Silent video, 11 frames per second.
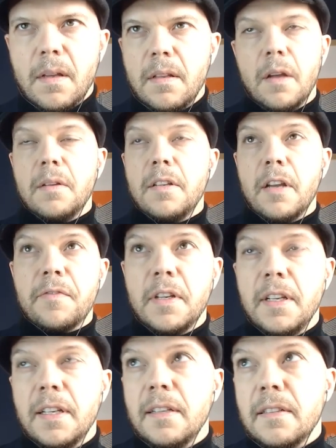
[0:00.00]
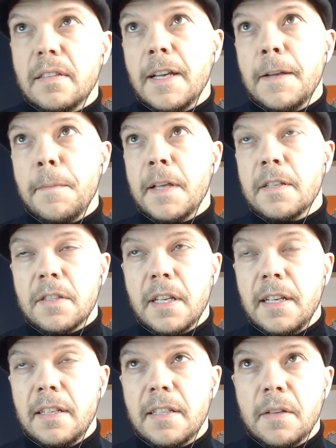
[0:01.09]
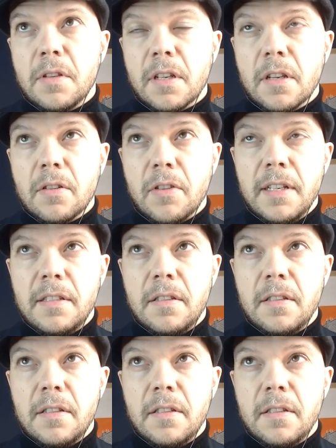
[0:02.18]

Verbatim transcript: No, definitely. And um, as I said, it sounds like a great